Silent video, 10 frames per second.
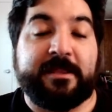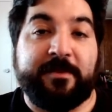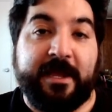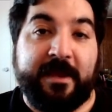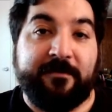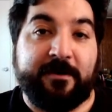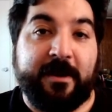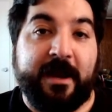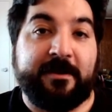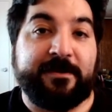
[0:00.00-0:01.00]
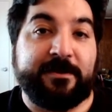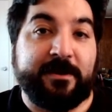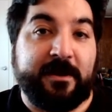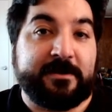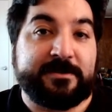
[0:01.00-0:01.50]
the behavior out of their
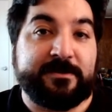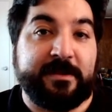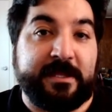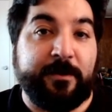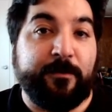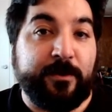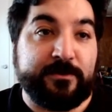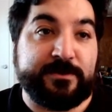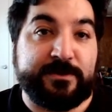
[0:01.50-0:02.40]
dogs so that they weren't